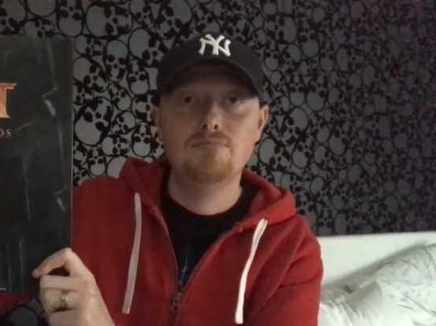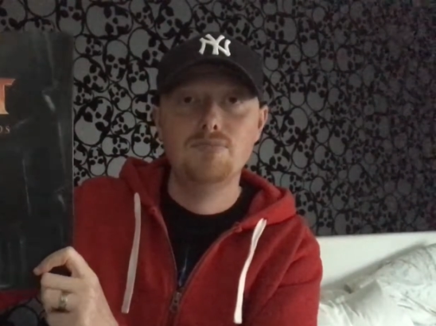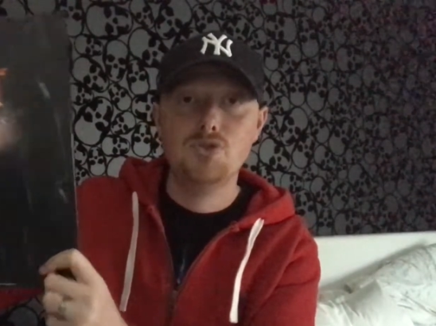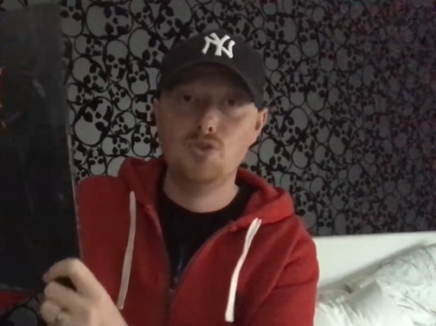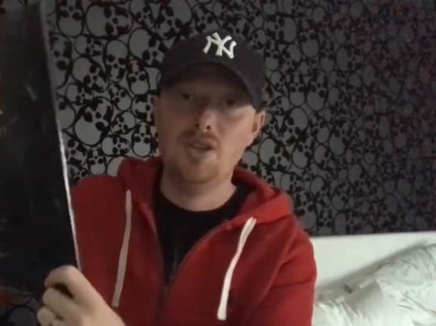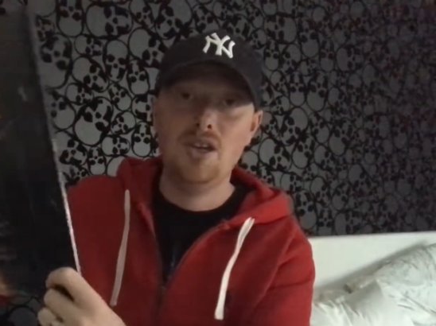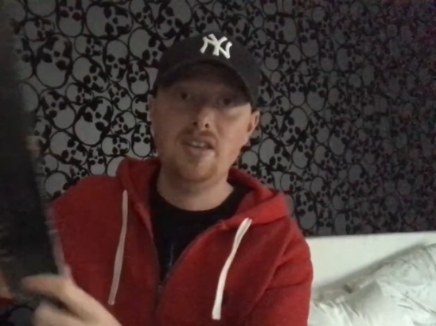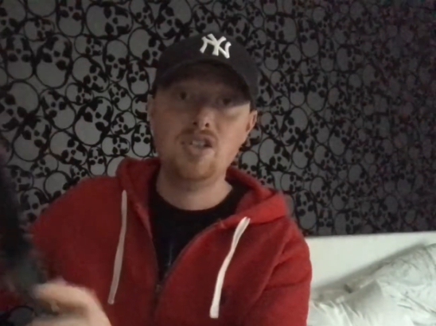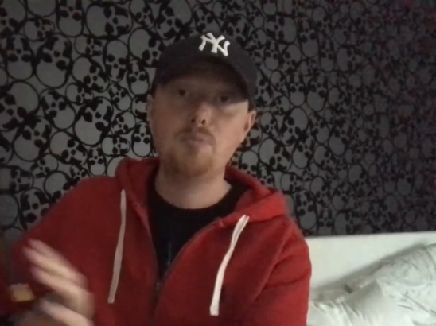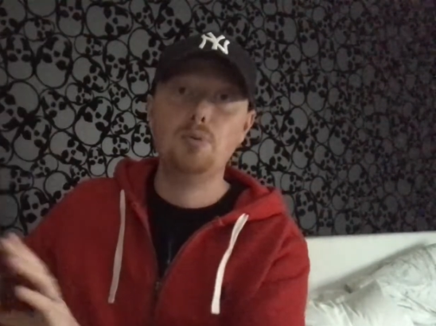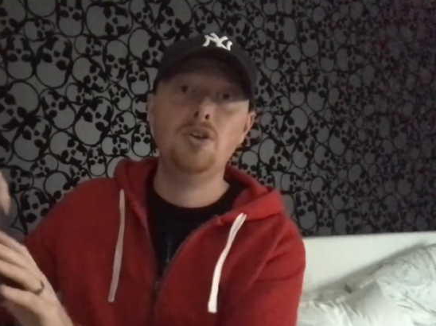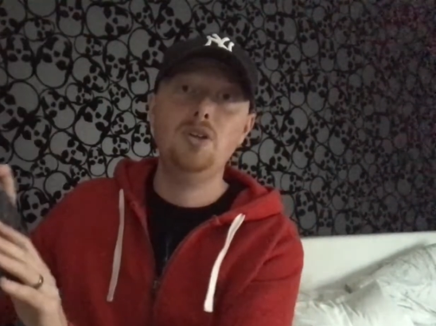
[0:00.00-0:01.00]
So yeah, this
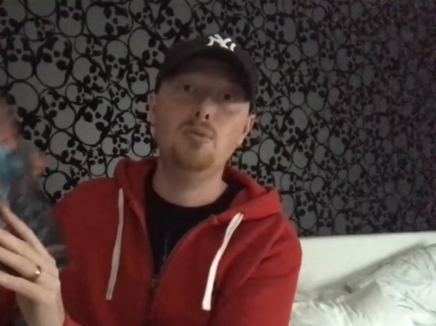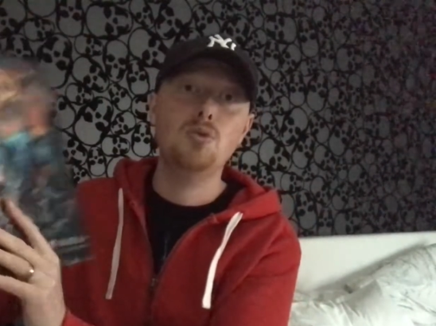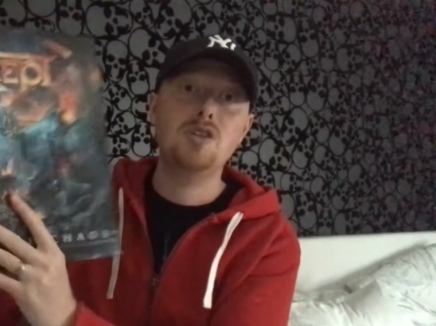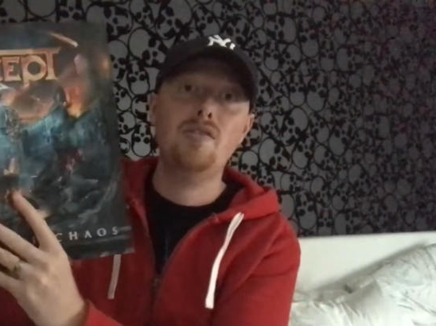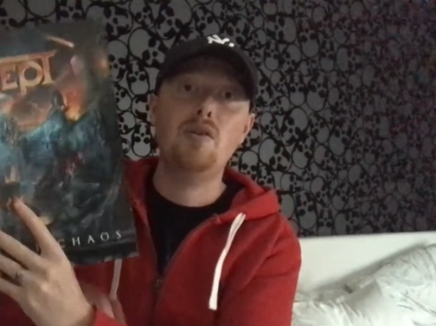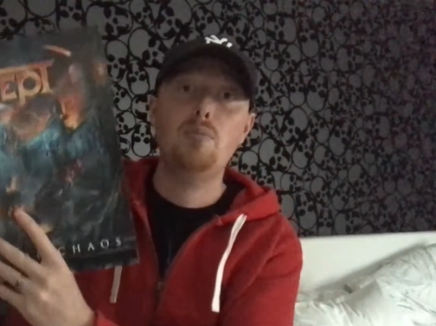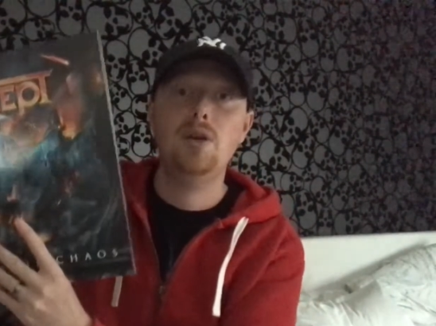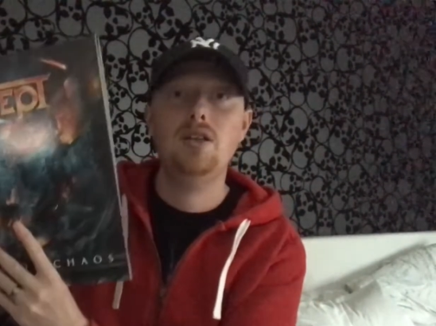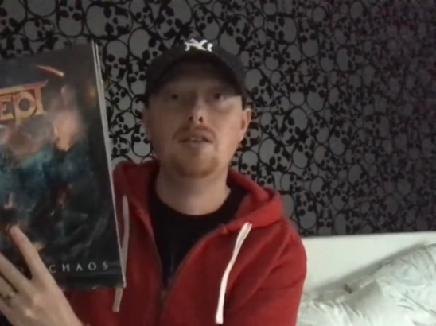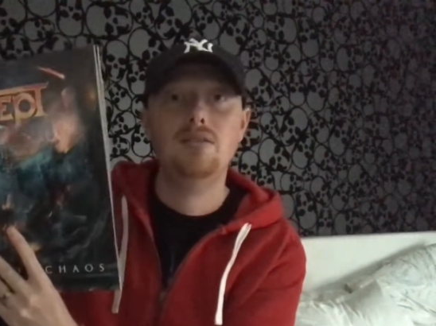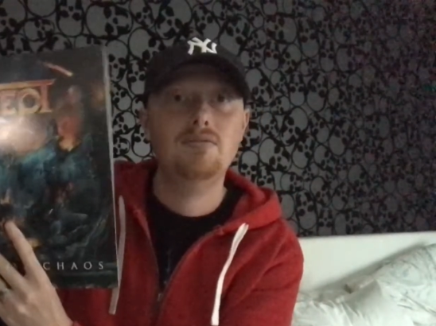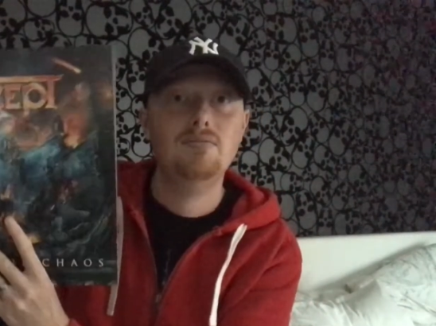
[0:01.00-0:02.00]
is probably the most I've ever
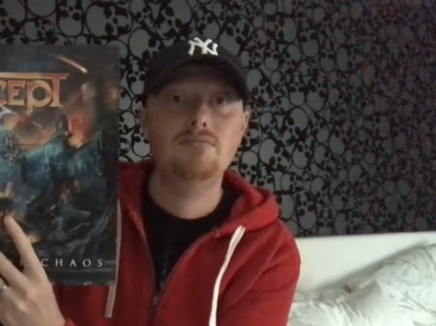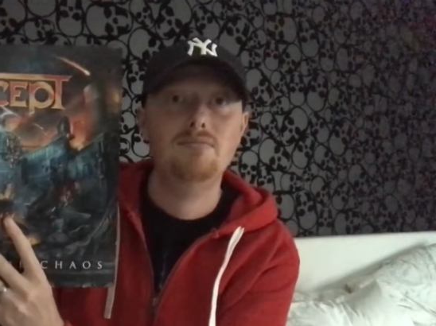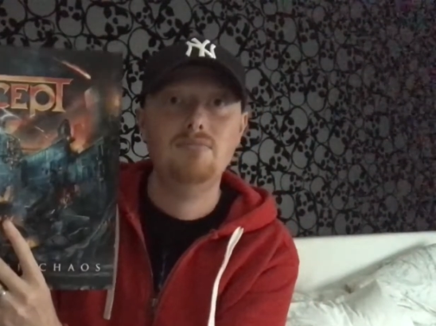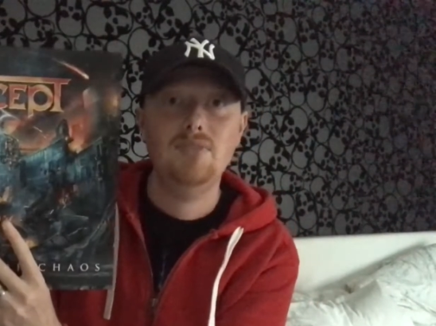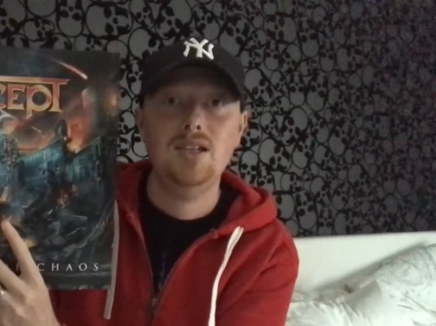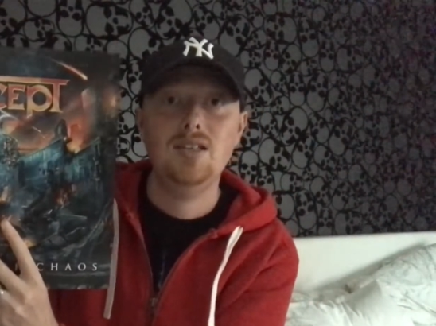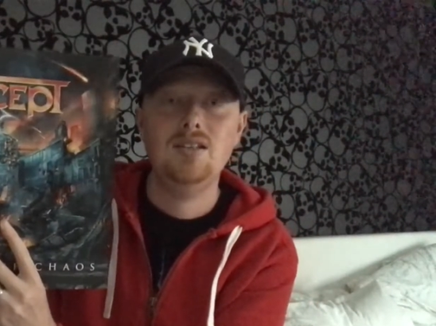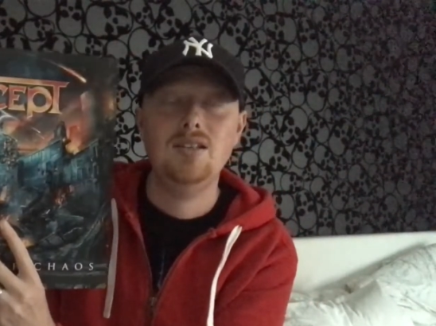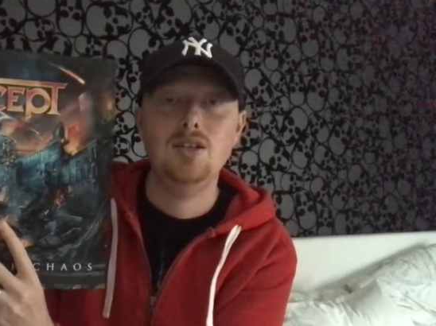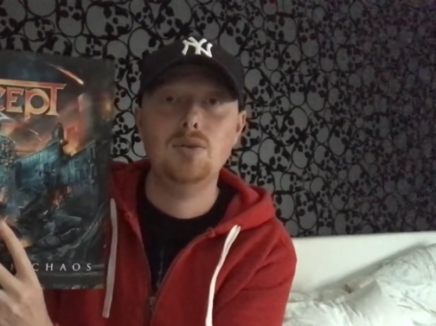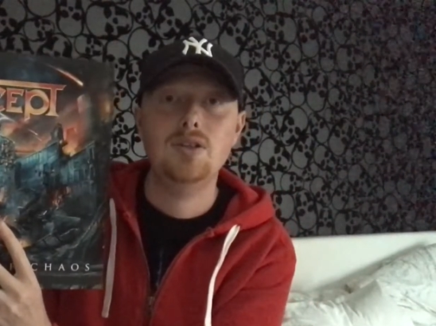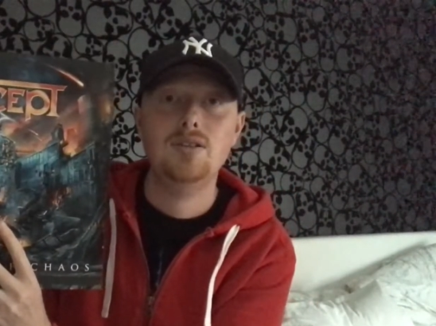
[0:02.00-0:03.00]
paid, 18 quid.